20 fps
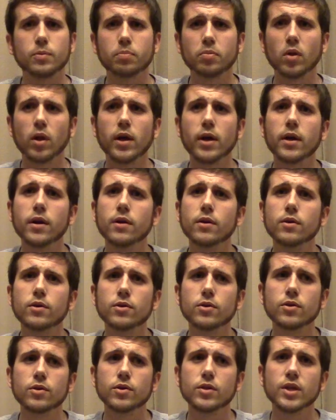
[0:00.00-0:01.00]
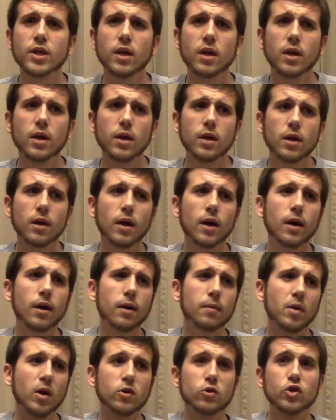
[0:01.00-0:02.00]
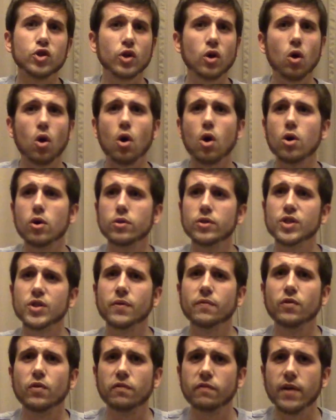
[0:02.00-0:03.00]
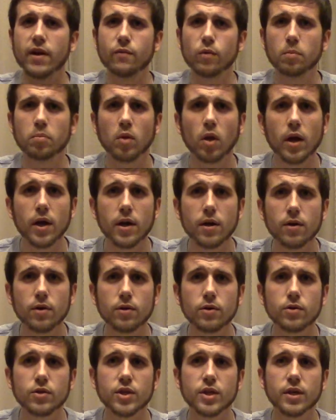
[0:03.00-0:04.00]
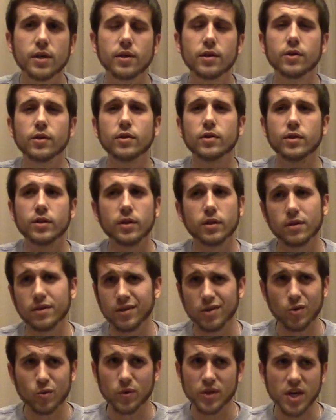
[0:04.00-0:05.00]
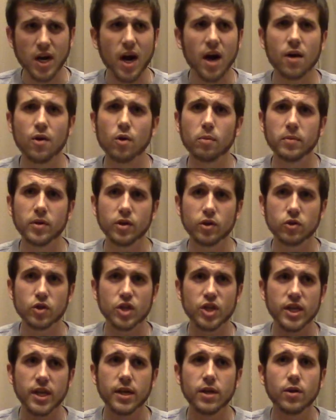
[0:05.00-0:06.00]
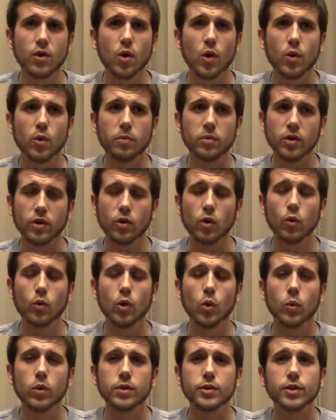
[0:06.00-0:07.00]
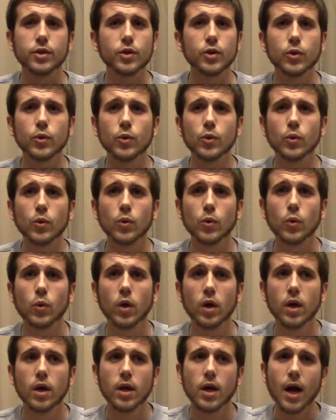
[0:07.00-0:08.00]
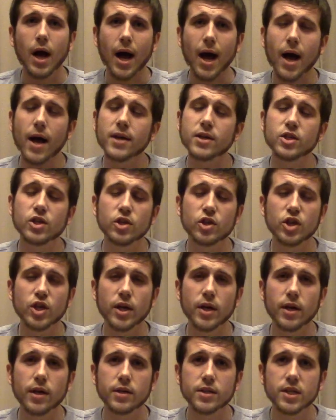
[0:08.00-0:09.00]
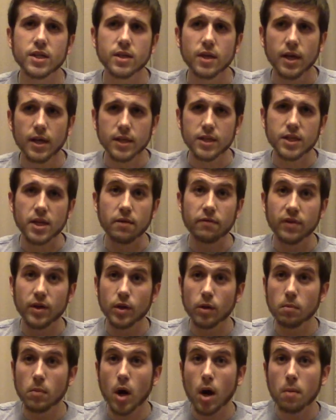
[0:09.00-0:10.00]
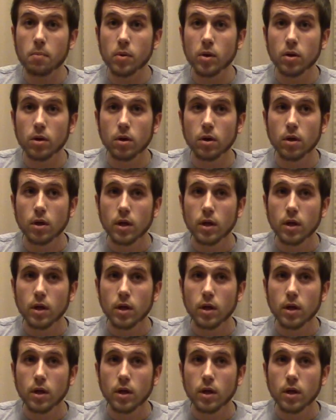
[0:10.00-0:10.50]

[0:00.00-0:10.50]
of players, hundreds of cards of your favorite players, and you retire them and you're sitting on them and you don't know what to do, I suggest divvying them up